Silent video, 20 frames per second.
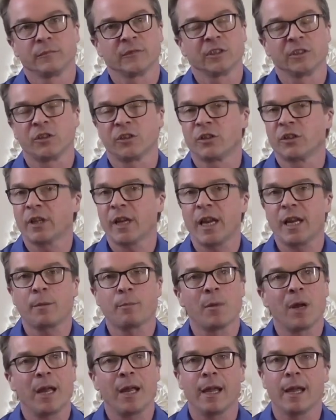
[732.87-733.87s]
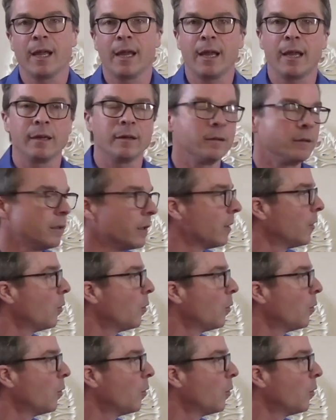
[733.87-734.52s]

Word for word: Shake my head.